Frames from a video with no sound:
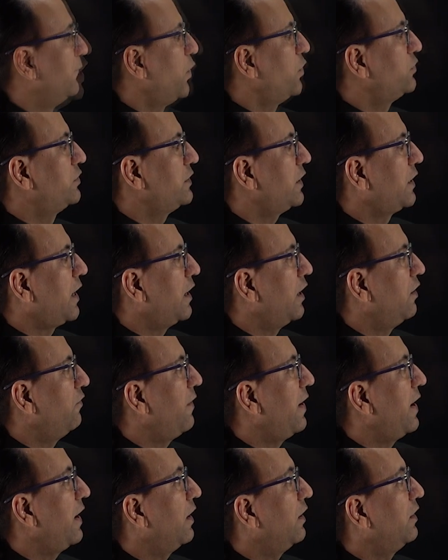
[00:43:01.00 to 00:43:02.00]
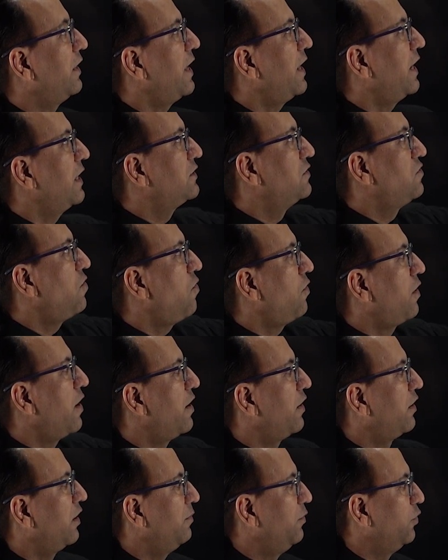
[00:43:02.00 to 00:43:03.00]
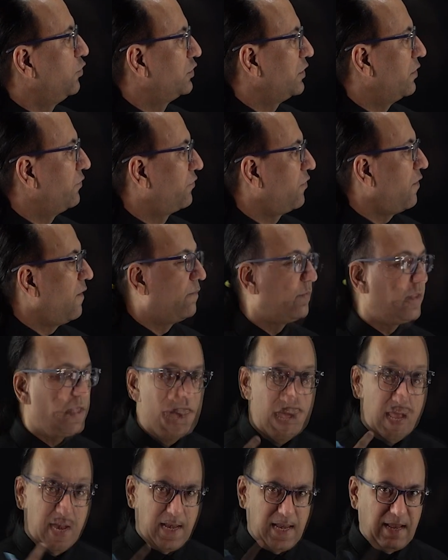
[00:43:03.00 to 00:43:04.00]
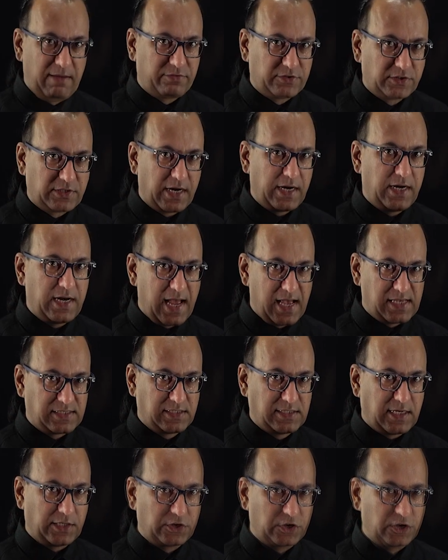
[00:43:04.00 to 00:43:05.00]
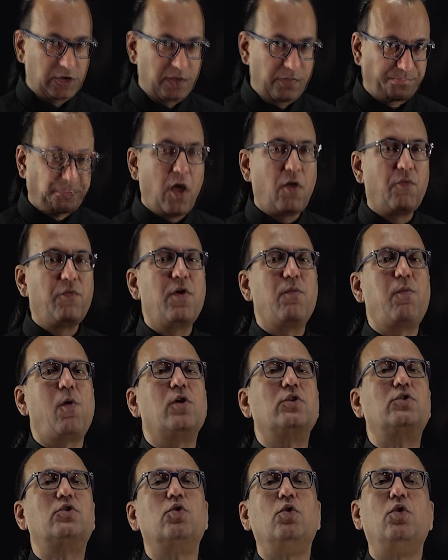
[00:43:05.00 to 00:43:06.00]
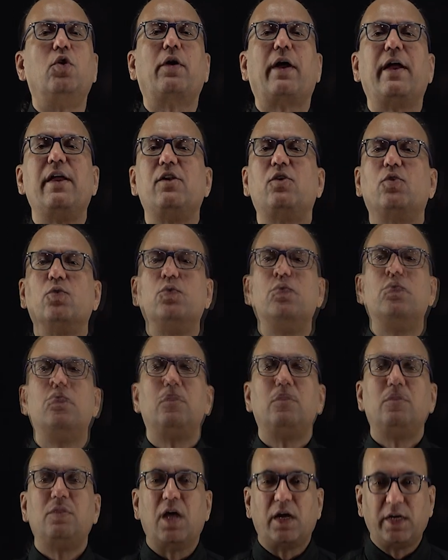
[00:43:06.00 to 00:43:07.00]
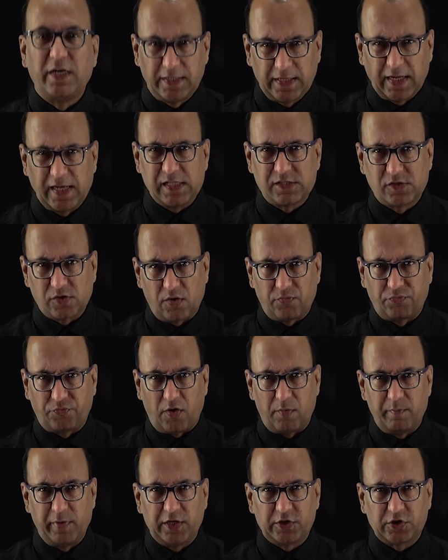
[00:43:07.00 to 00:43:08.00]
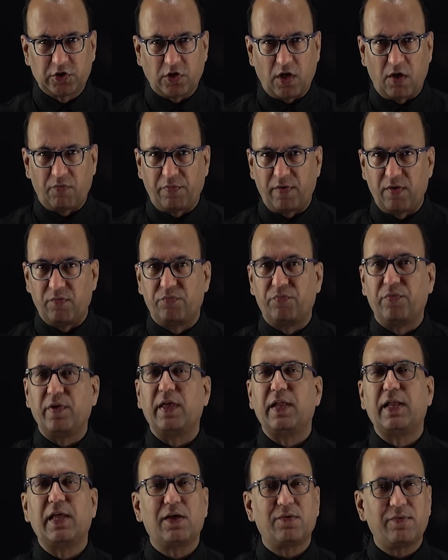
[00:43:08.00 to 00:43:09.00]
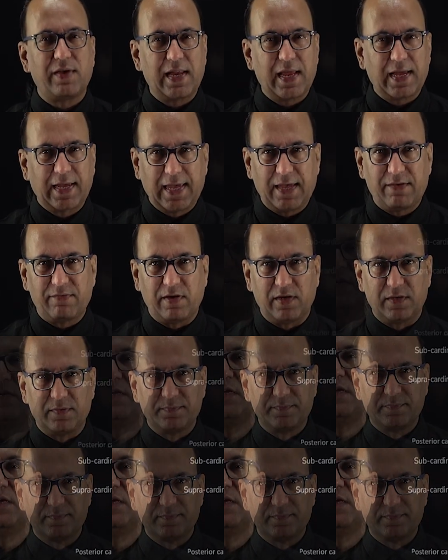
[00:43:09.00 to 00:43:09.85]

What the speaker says: posterior cardinal vein. There is no contribution from the left side as such. Now we want to look into the details of formation of inferior vena cava.